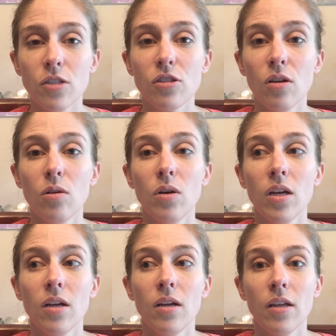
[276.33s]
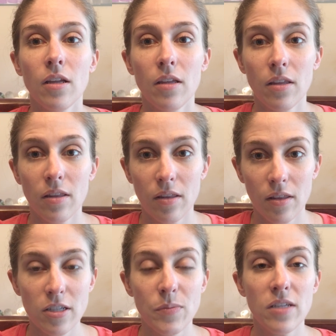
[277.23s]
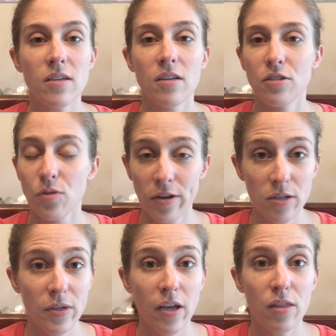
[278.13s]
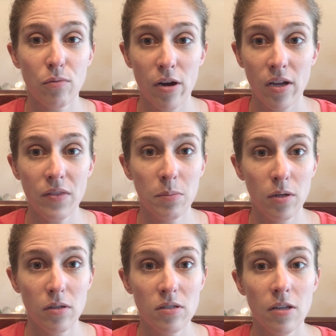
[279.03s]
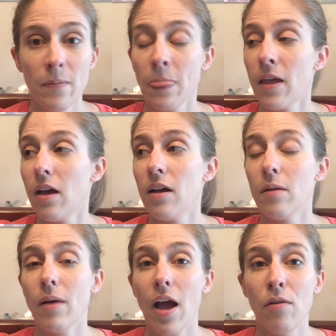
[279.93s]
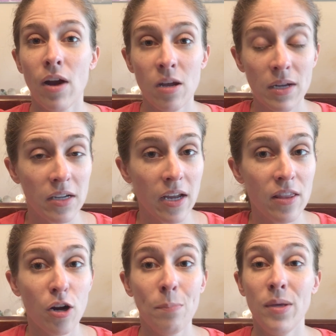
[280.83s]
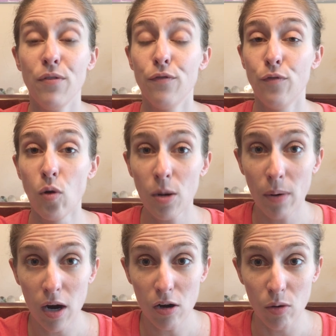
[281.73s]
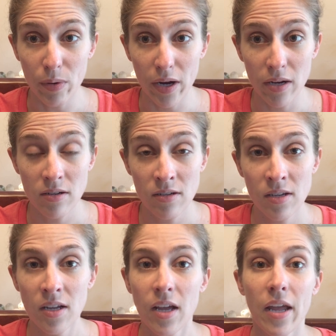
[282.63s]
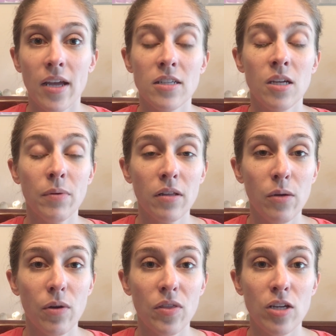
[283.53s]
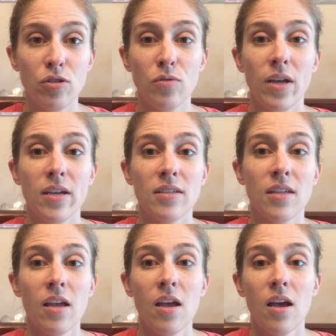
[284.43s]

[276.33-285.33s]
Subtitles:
So this means that it is going to be like the running of the bulls. I recommend getting there before park opening, and typically what they do is,